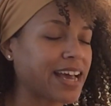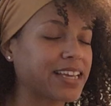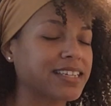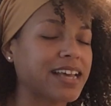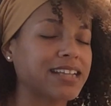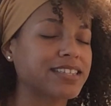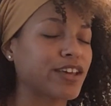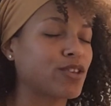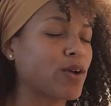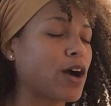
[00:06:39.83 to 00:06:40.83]
I cannot
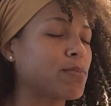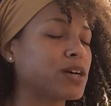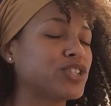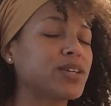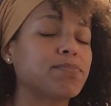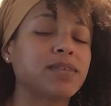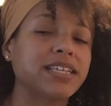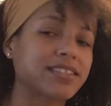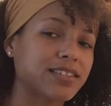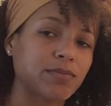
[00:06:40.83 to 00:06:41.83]
tell you how much it
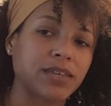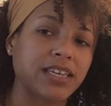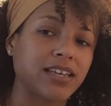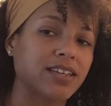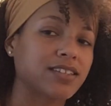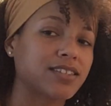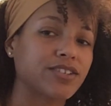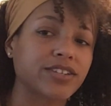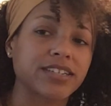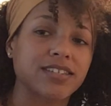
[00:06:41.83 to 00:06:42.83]
means to me.
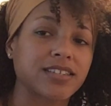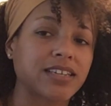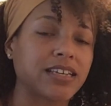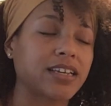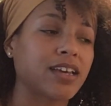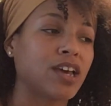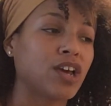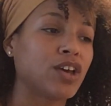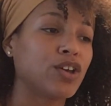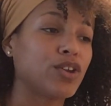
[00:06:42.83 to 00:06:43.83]
Seriously,
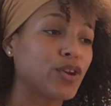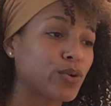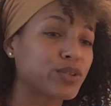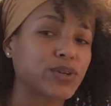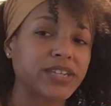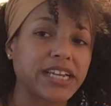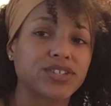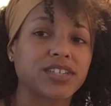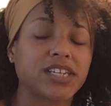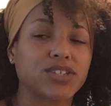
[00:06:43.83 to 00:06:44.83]
no
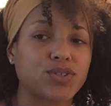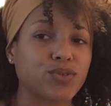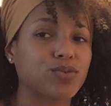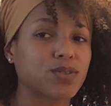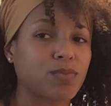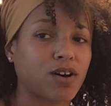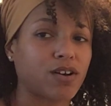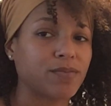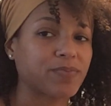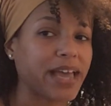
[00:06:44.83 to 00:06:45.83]
donation is too small.